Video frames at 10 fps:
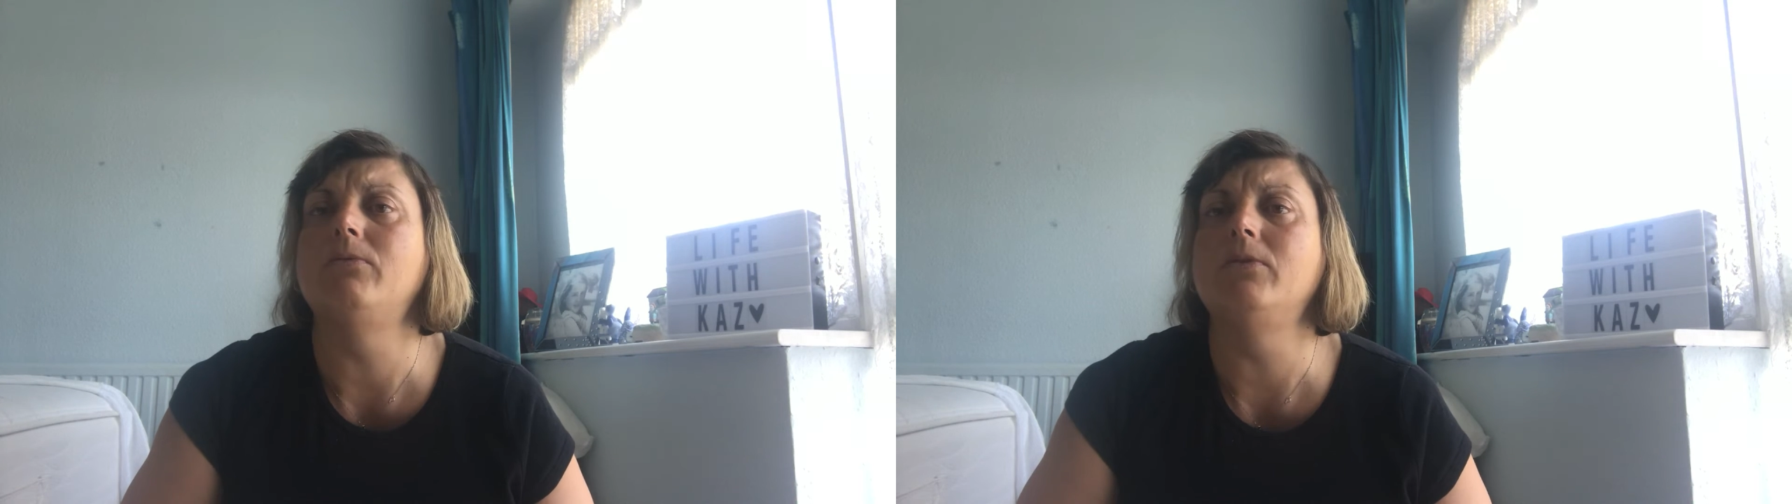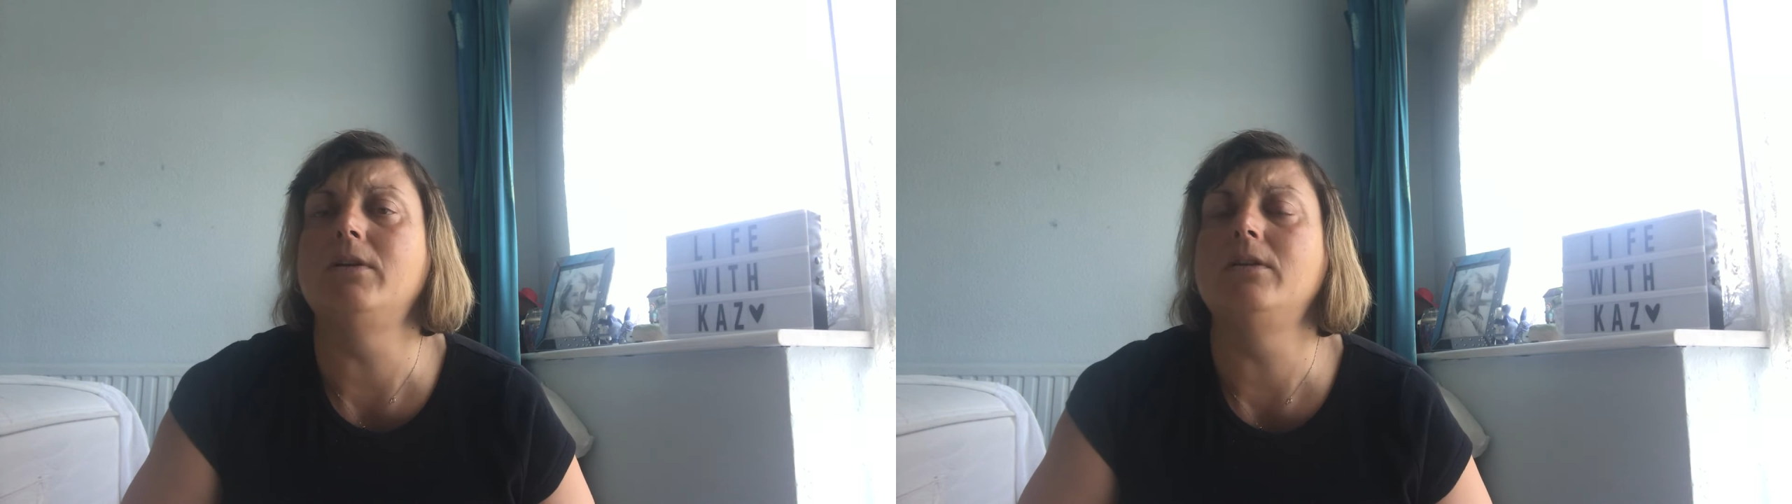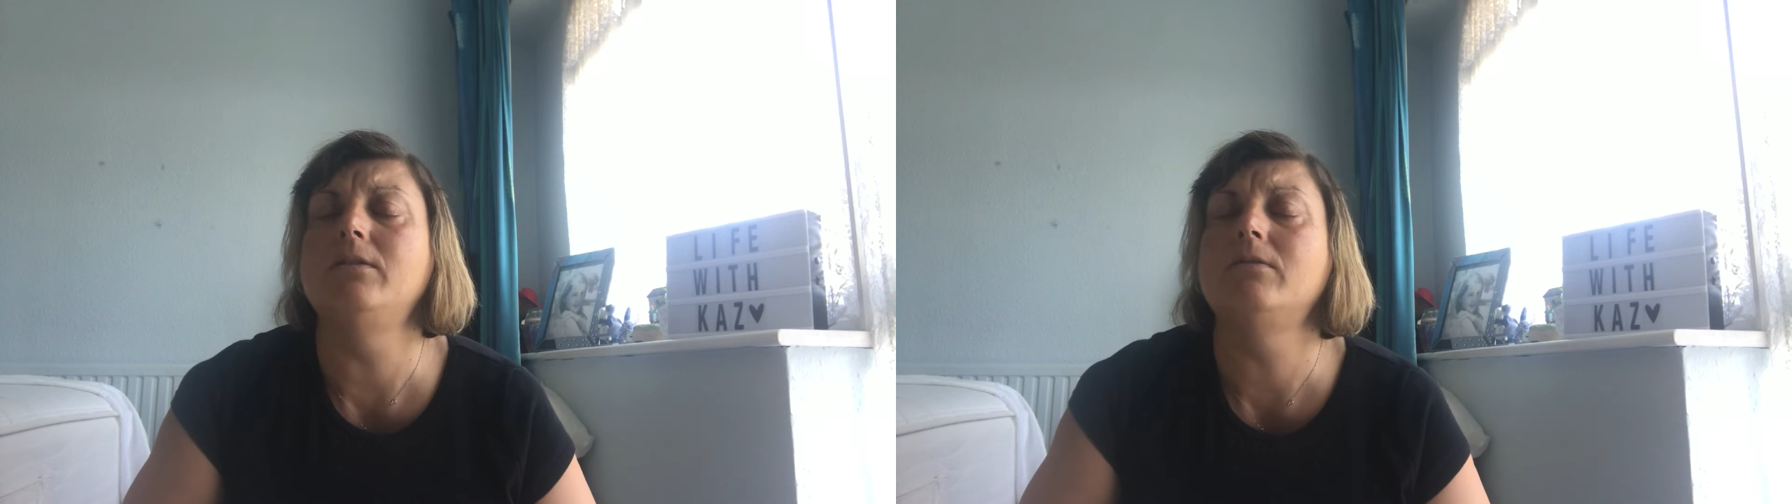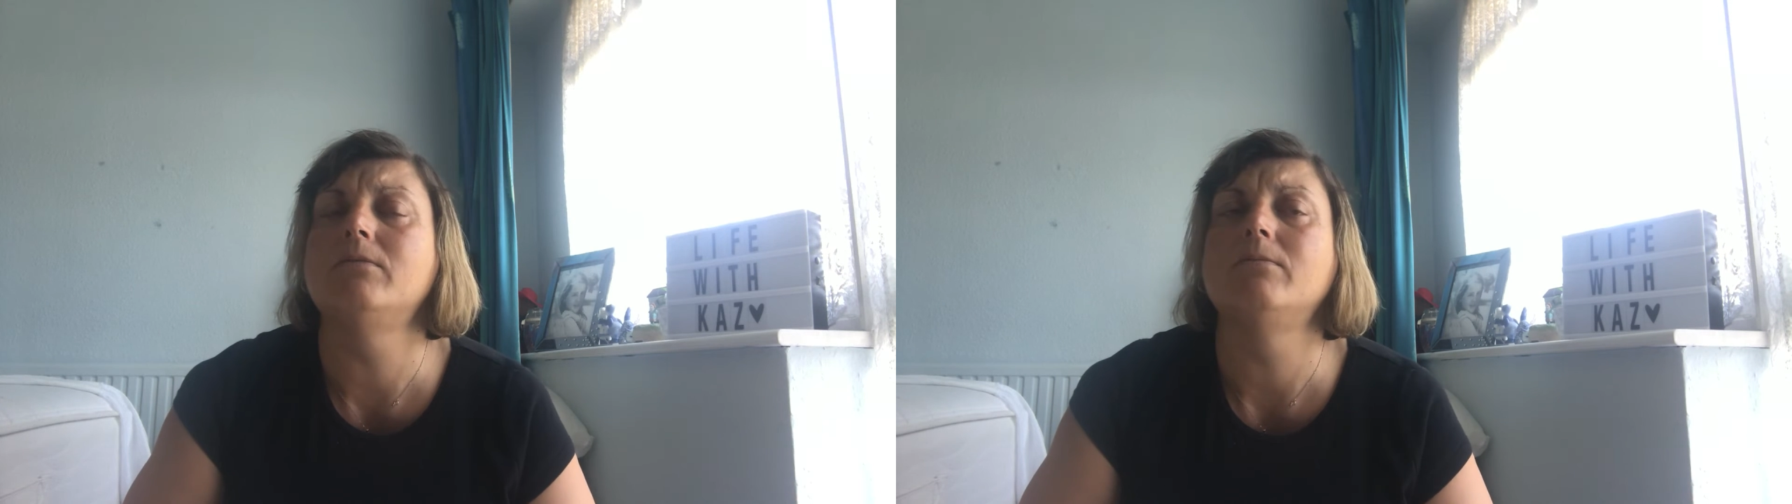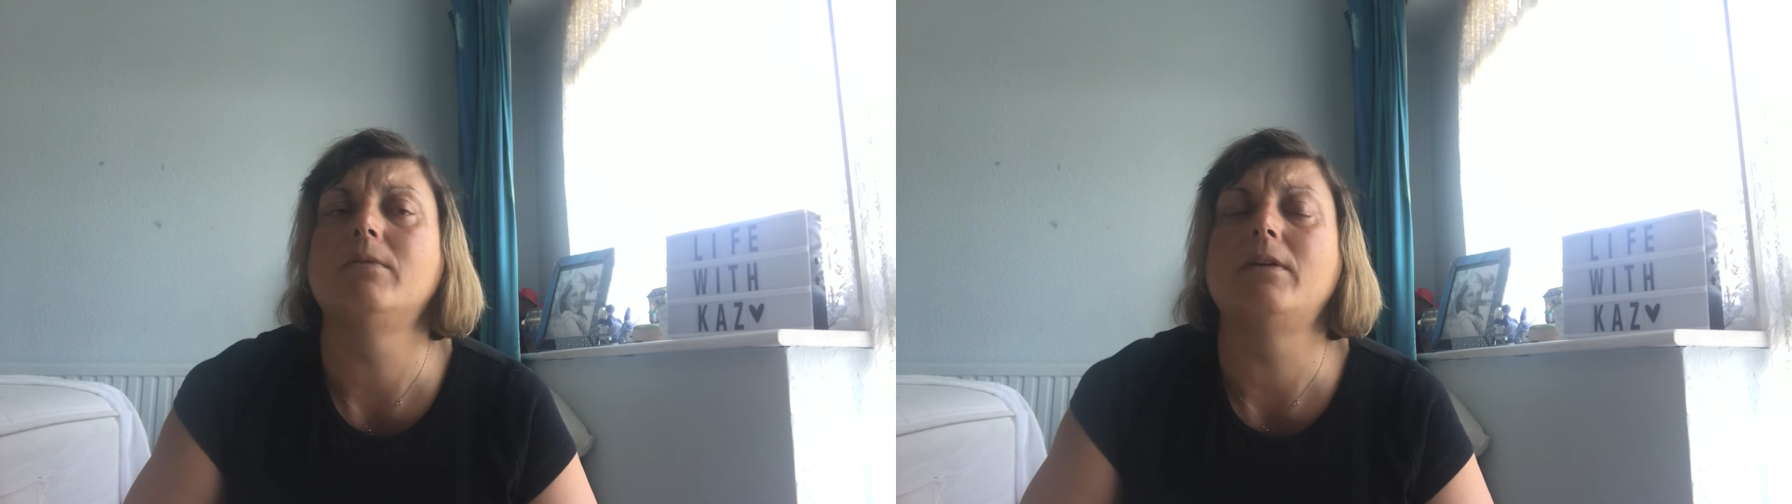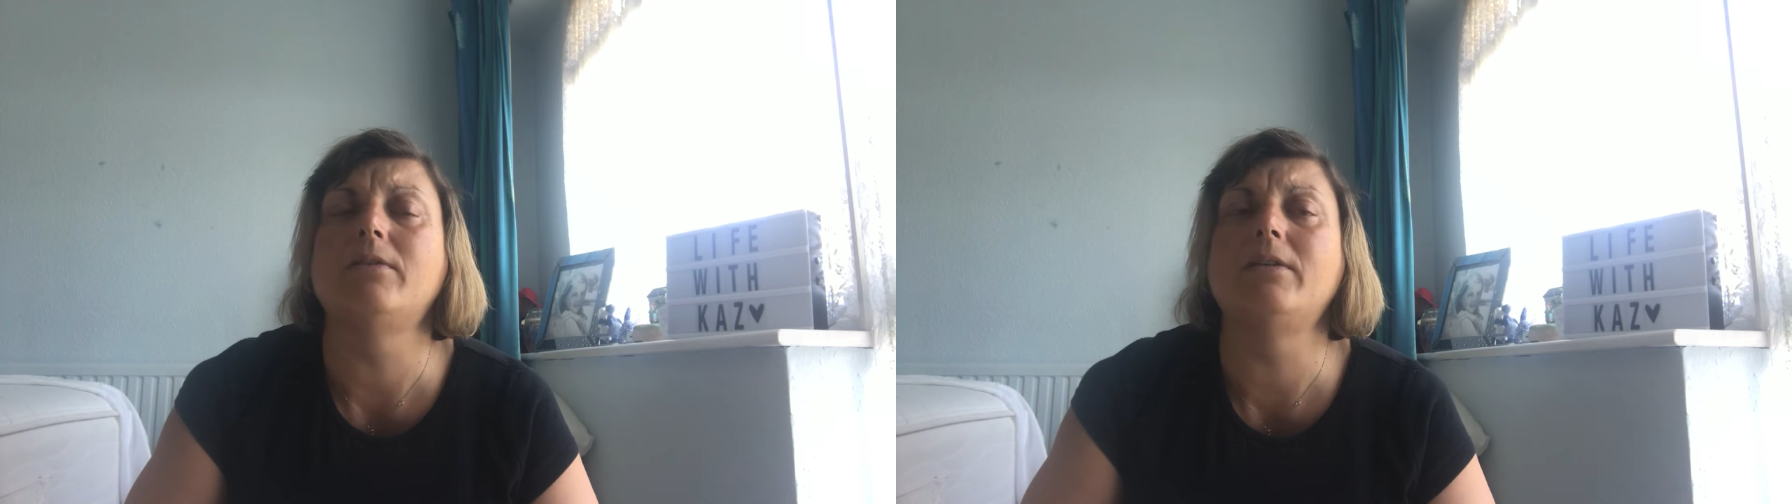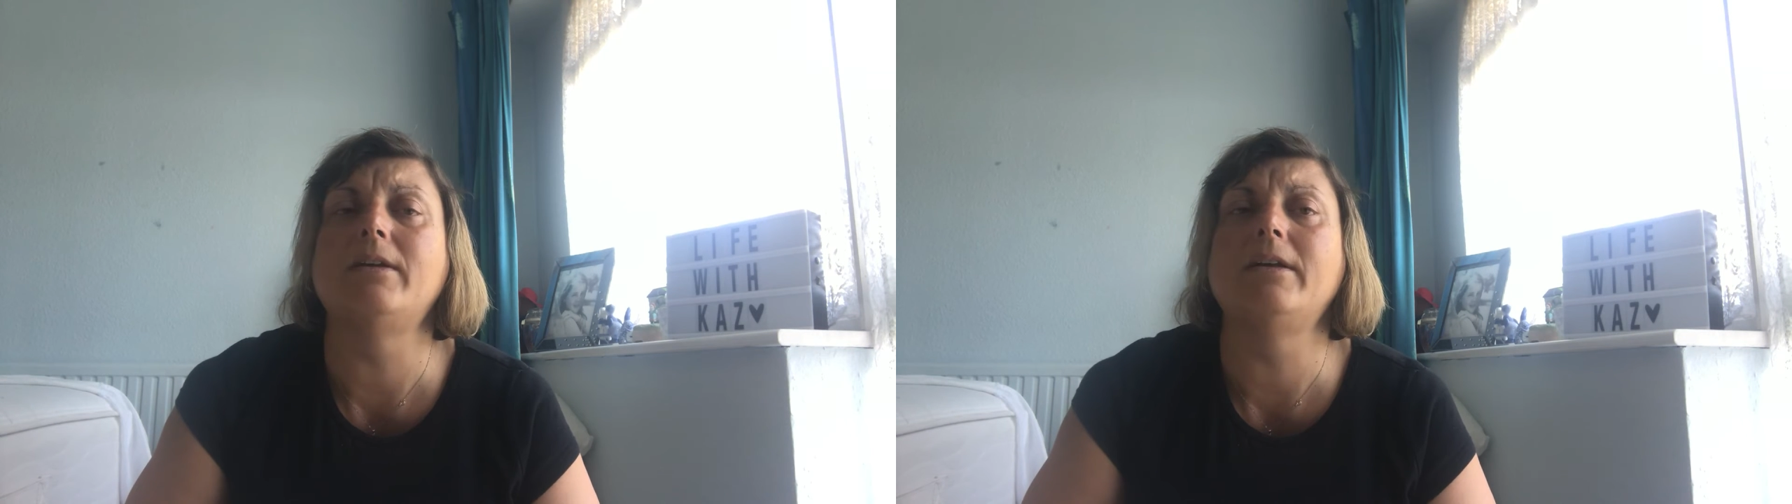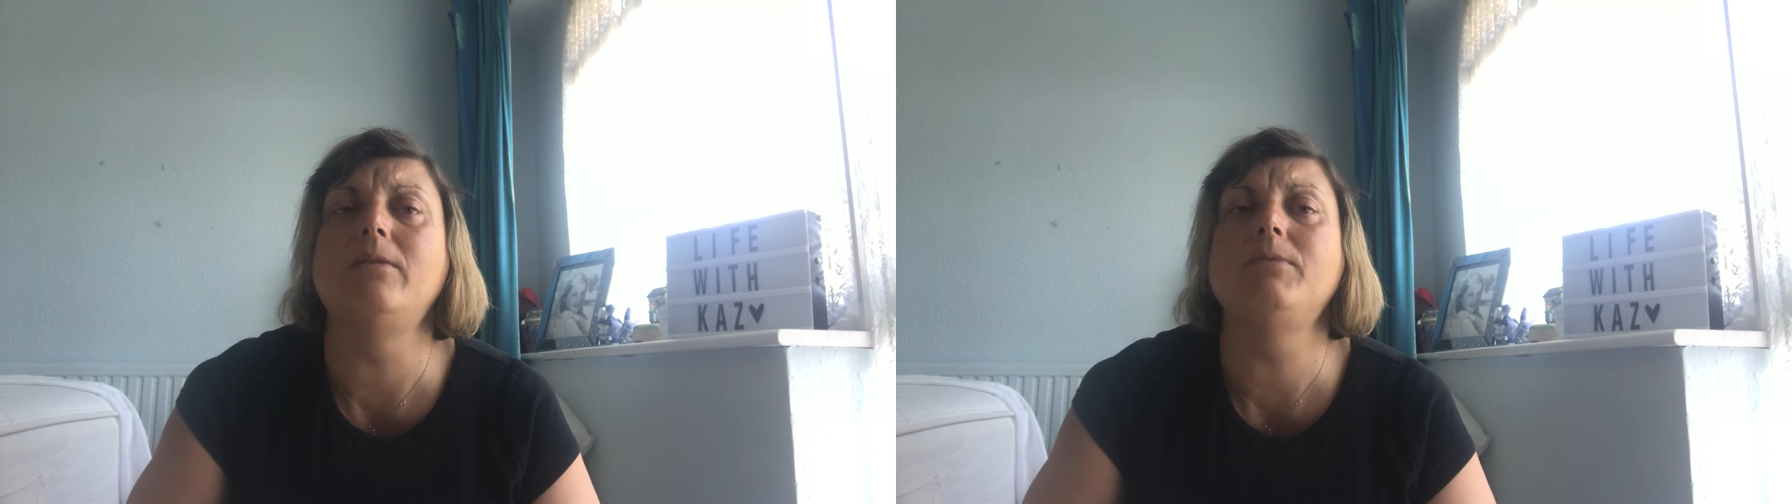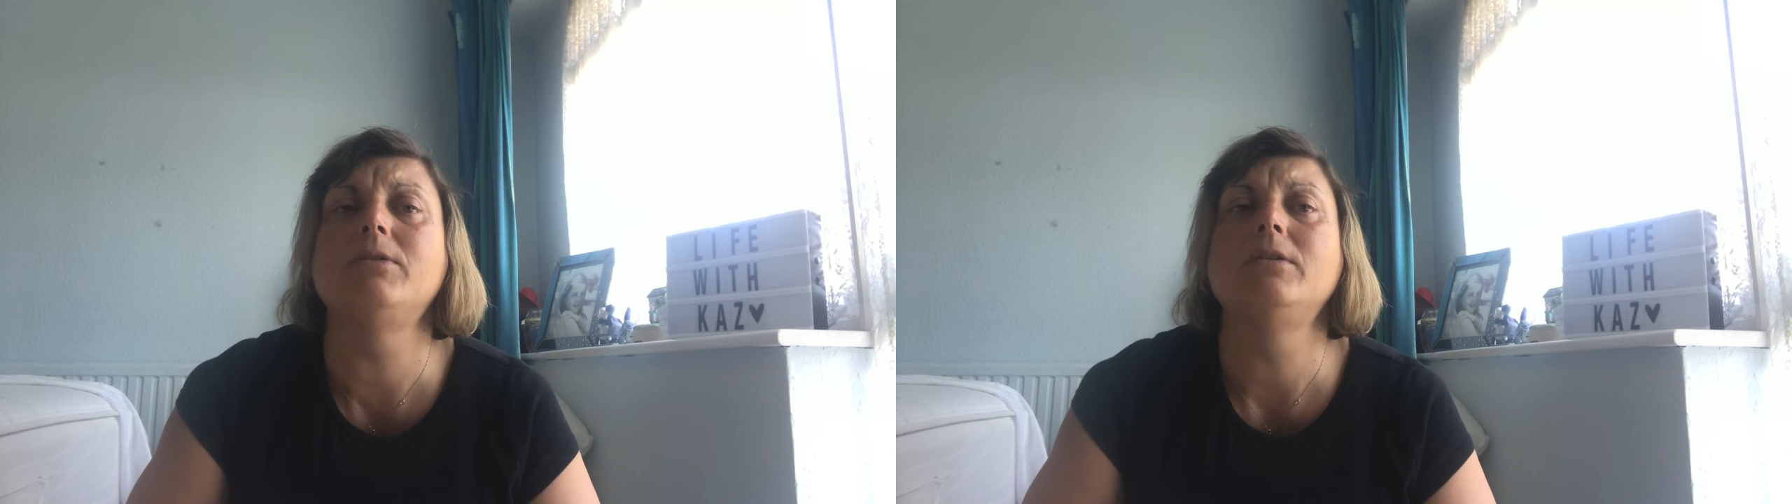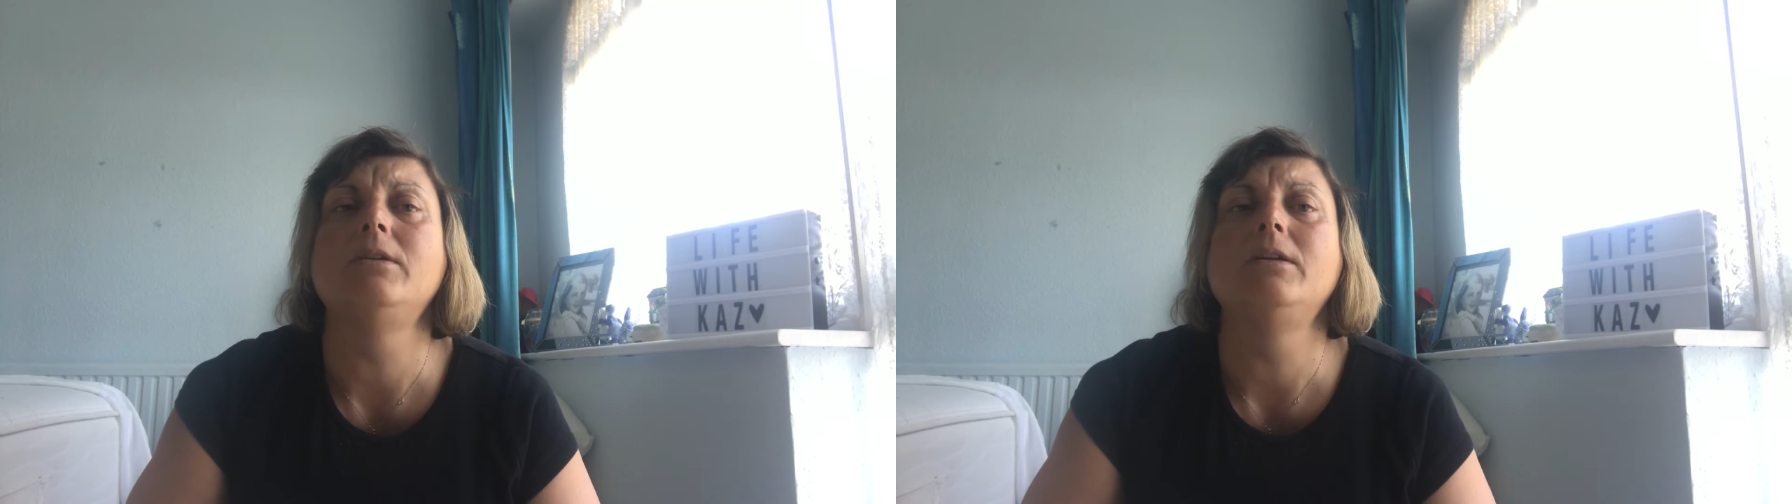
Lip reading: walking, I think that helped.